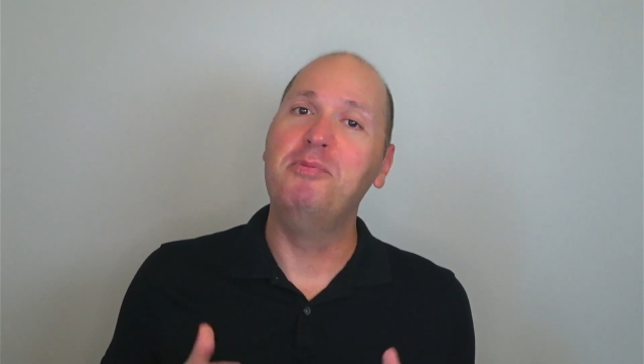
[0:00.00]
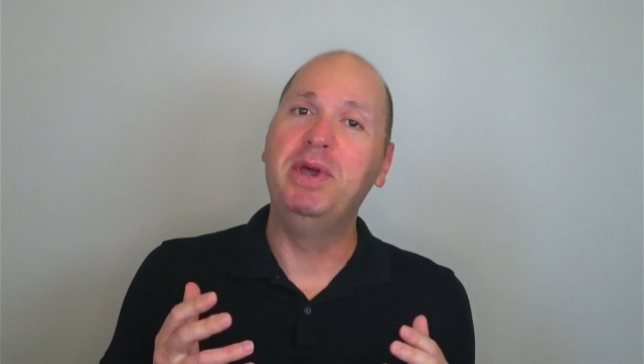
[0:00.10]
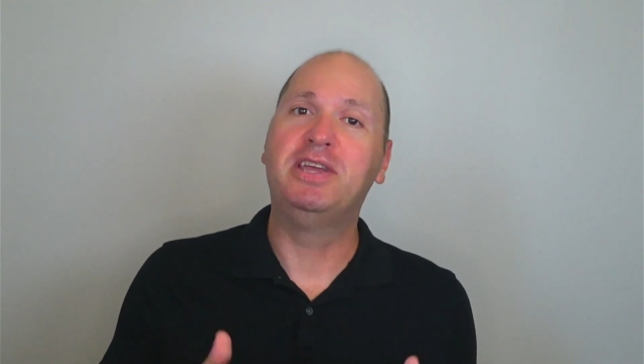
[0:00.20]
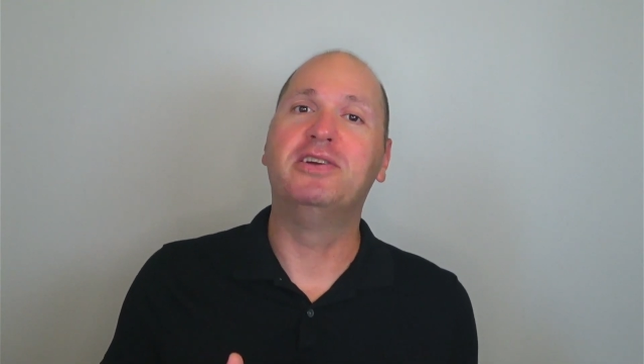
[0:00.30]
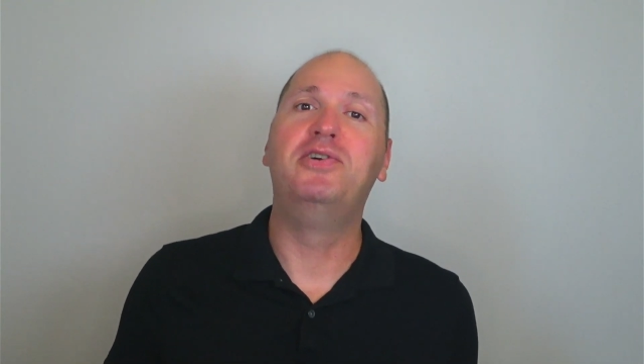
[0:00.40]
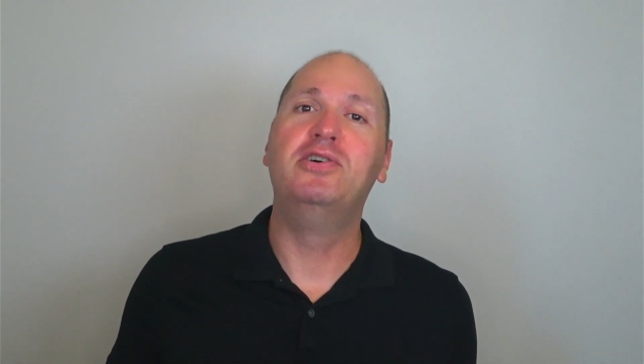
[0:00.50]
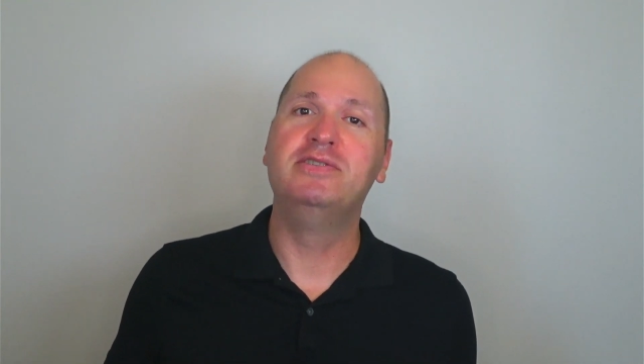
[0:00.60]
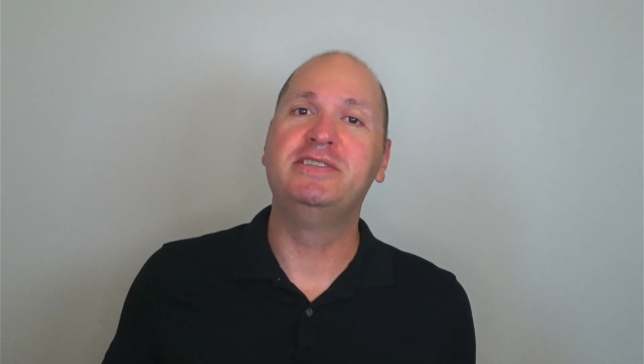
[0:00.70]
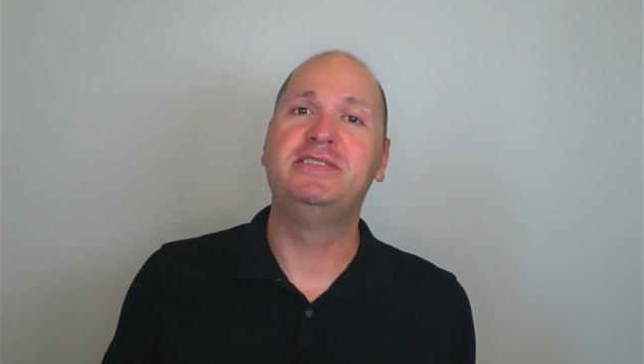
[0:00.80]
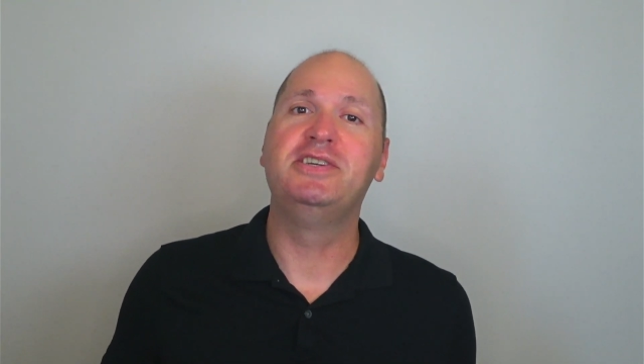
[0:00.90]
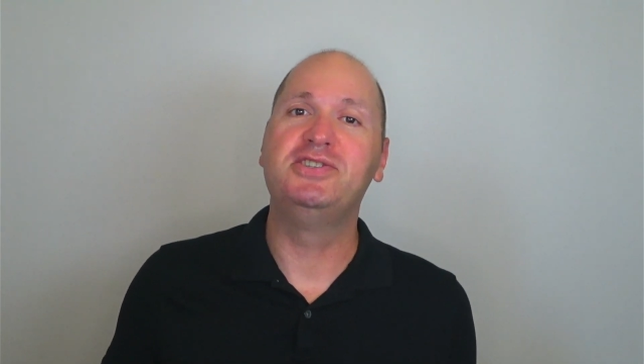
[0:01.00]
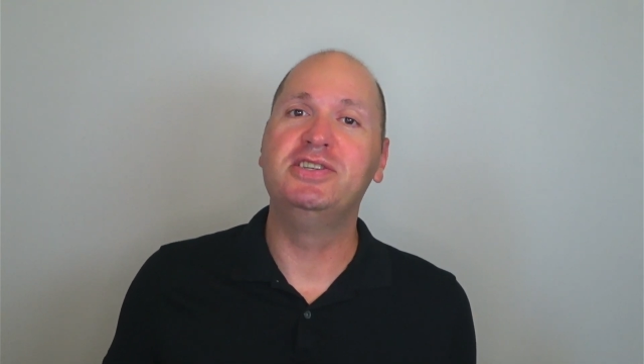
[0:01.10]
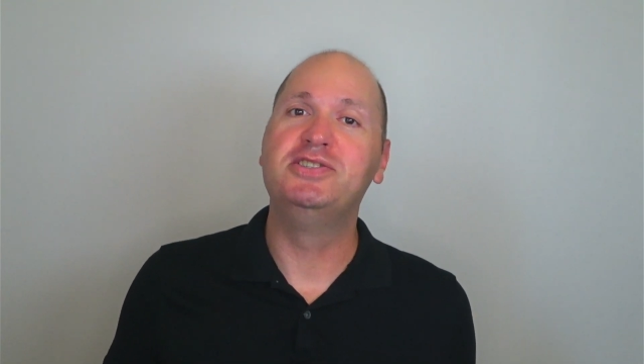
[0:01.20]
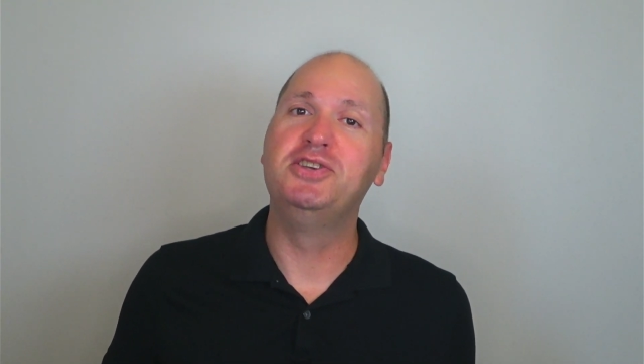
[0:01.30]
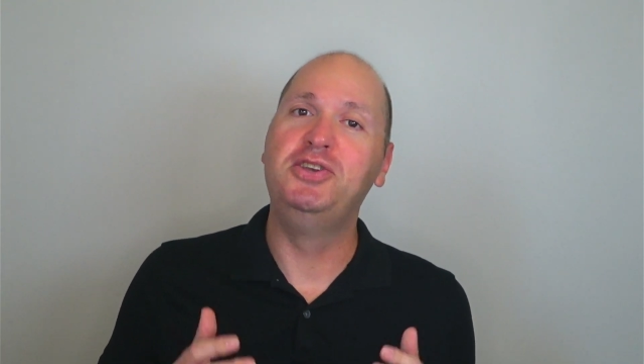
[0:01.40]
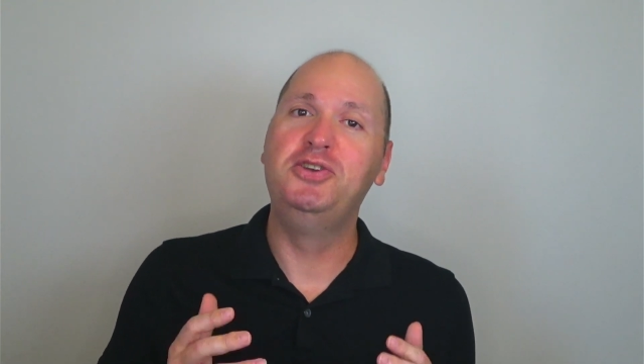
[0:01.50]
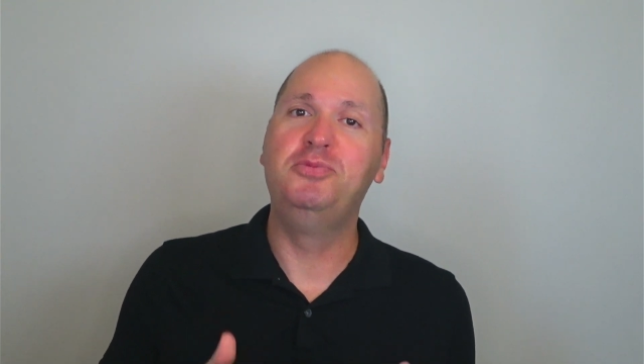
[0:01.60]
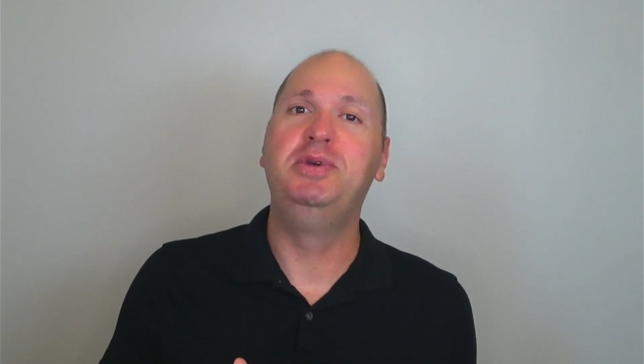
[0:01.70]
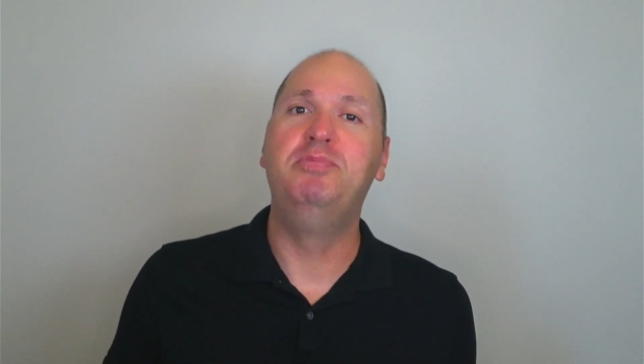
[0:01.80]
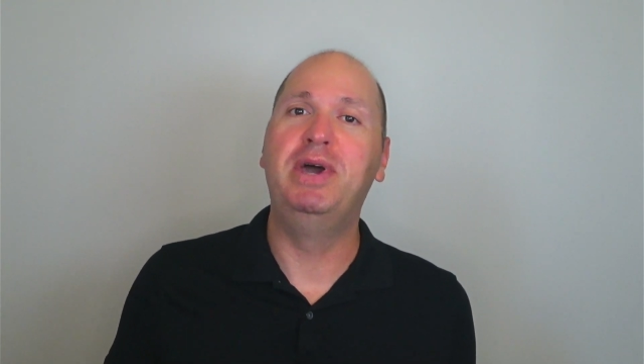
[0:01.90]
make your own decisions. You're
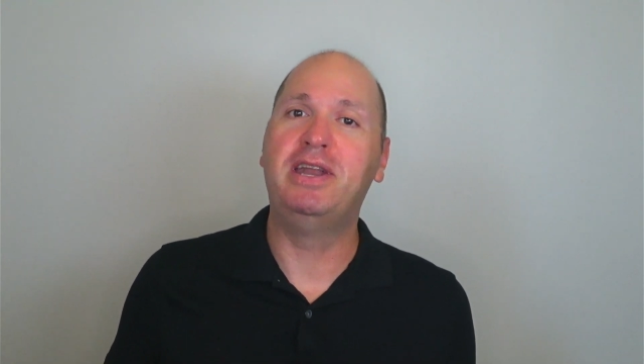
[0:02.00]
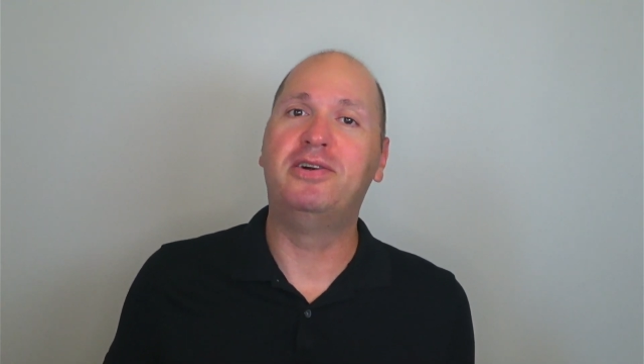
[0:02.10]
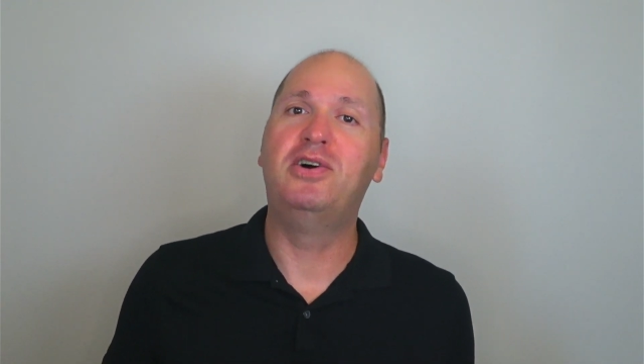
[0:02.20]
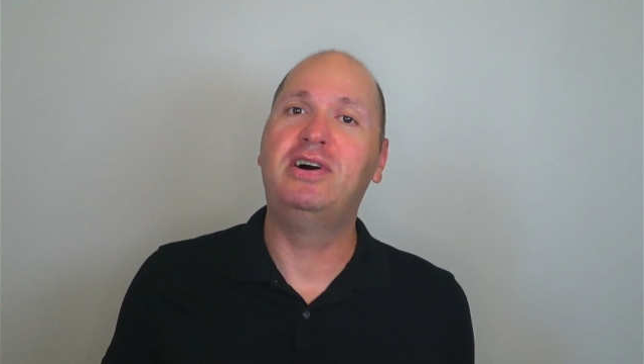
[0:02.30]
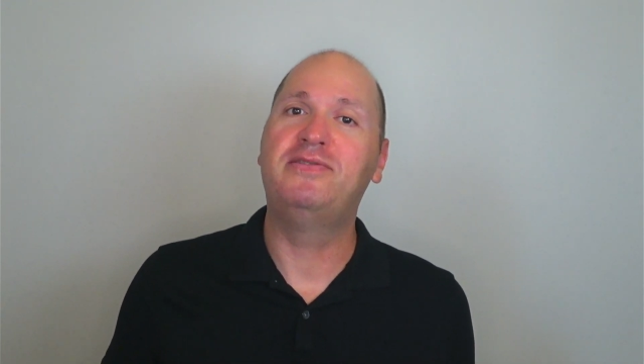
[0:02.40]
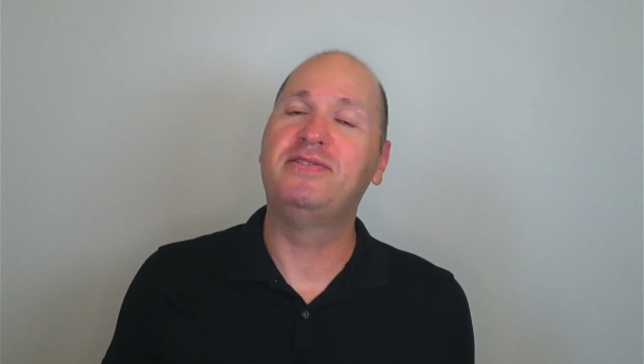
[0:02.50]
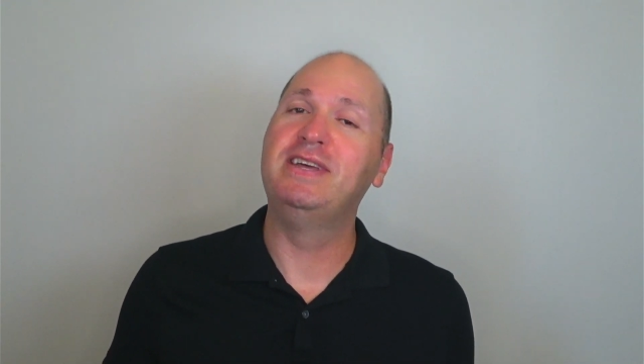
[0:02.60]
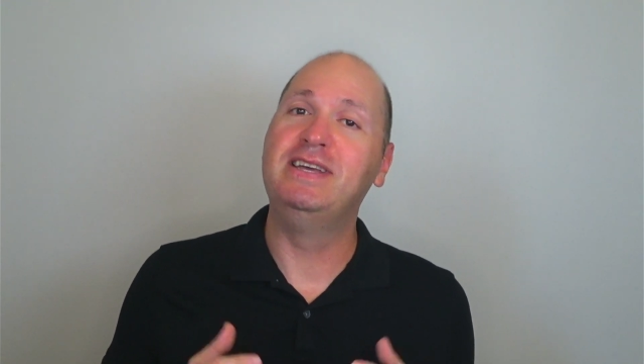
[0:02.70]
better off.